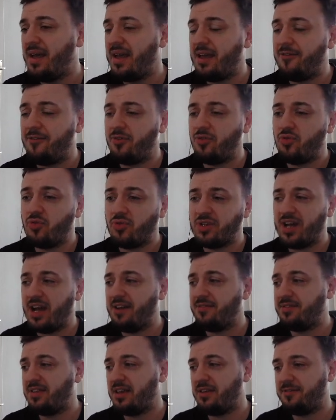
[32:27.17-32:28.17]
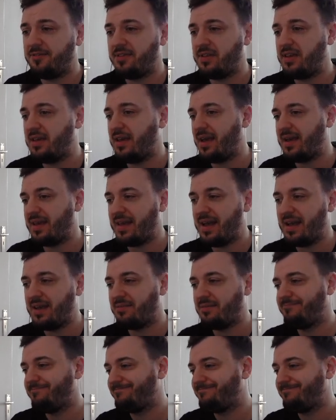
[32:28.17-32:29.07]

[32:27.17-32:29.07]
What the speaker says: If you don't have DFT, again,